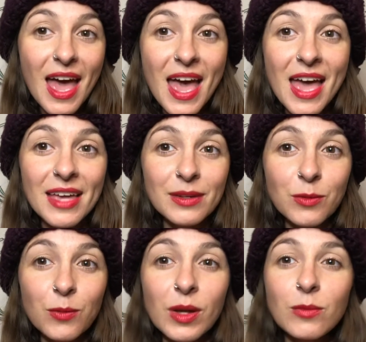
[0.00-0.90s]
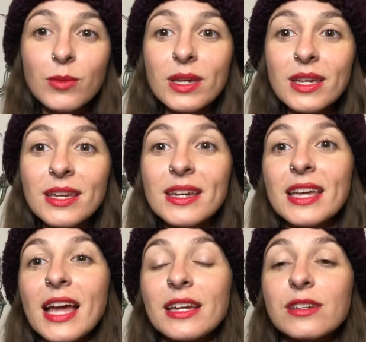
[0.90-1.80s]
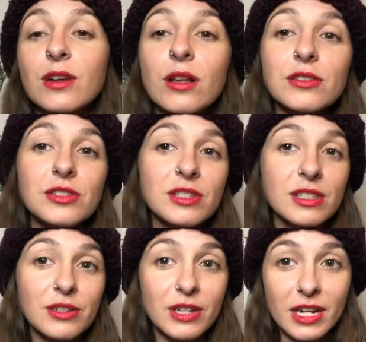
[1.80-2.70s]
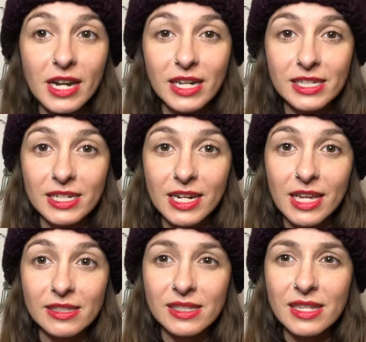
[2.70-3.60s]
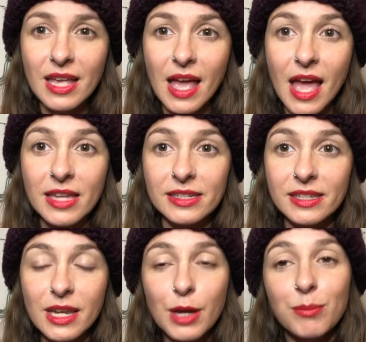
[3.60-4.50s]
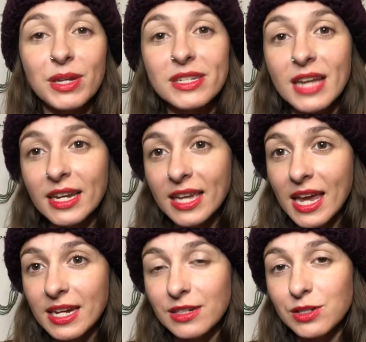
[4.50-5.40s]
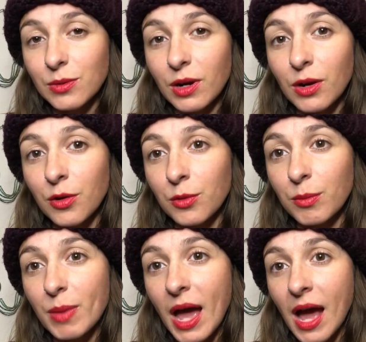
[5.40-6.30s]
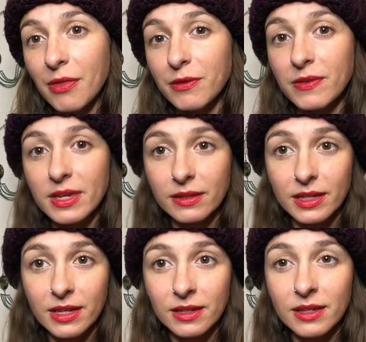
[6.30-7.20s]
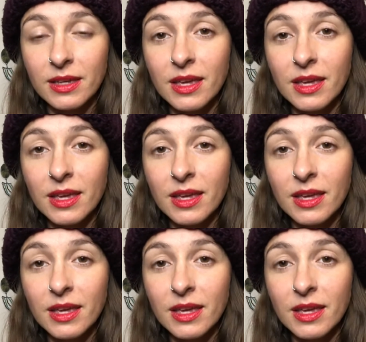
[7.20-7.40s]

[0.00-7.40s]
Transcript: And when we can acknowledge this interconnectedness and be dedicated to our own path of healing